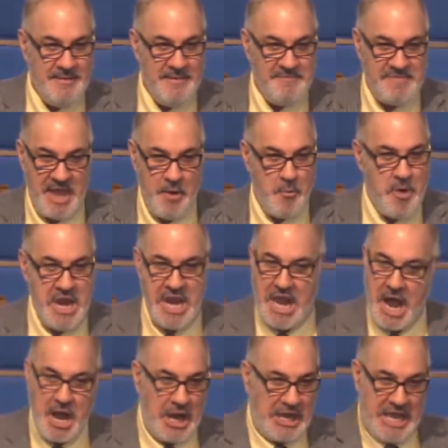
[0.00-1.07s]
that we
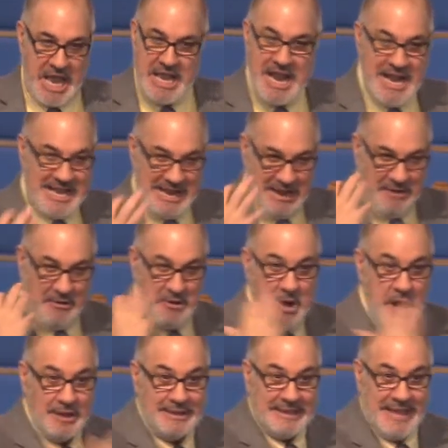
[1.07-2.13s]
got to get in there,
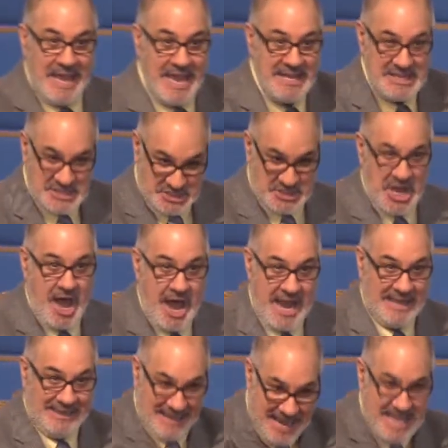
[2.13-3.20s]
lay it
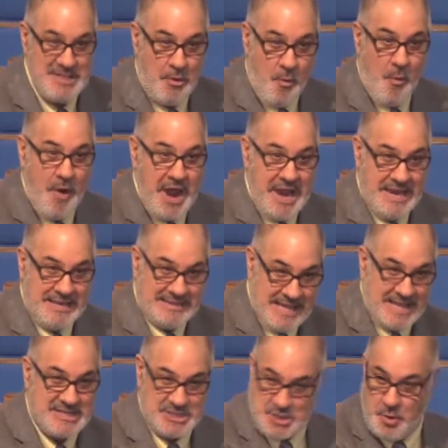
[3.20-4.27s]
aside, lay the weight
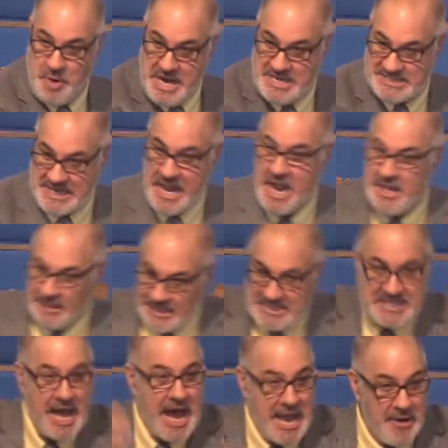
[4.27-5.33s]
that so easily,
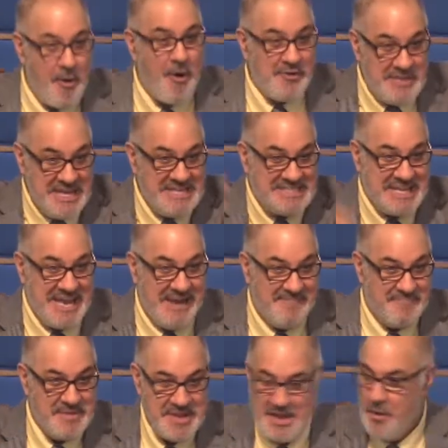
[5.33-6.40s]
let's tie all these
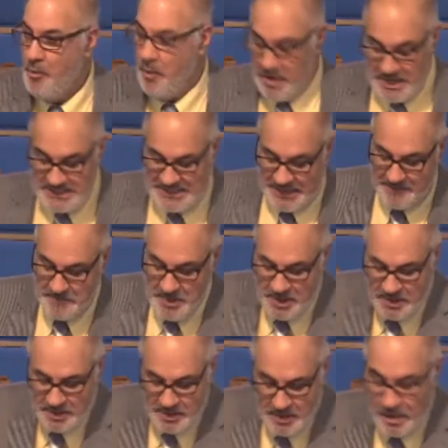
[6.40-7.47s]
in. What is
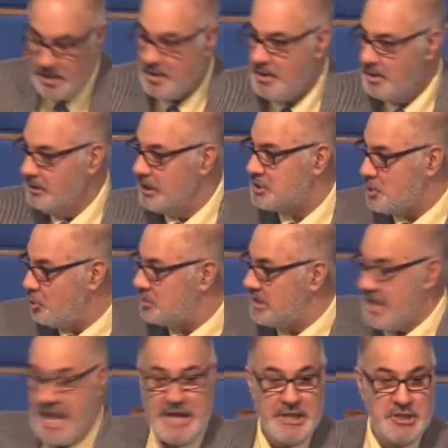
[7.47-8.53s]
it? Let's go to
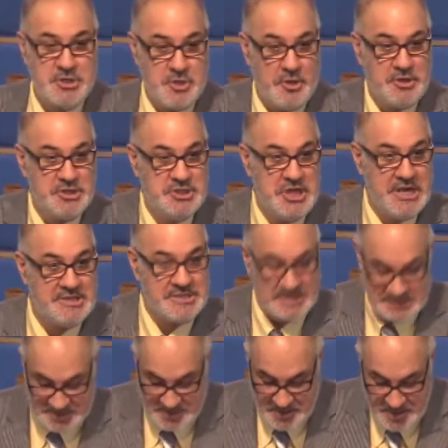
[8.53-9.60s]
the head of the church,
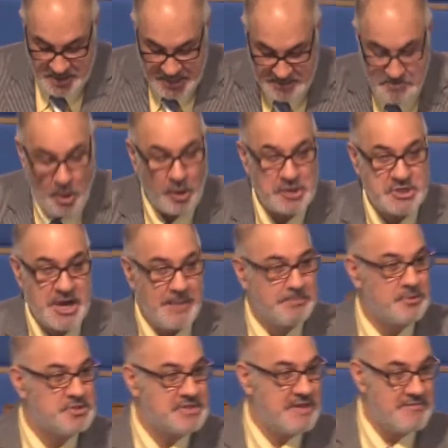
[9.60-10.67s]
Jesus. In Mark
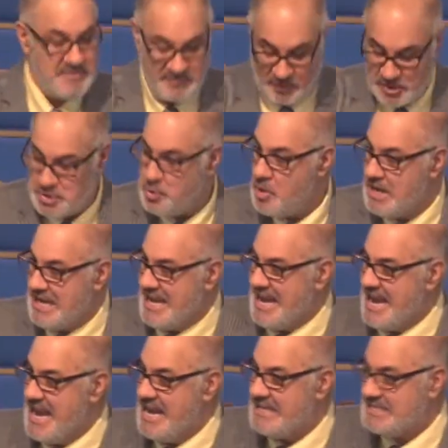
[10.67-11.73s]
chapter 7, verse 20,
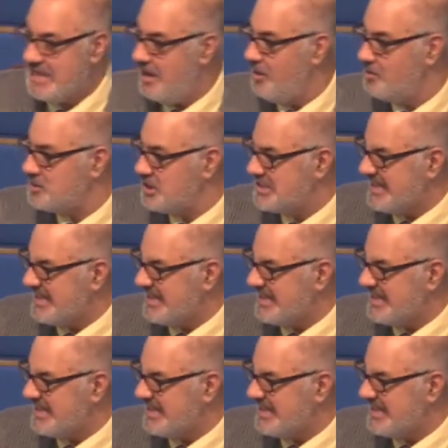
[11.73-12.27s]
he tells us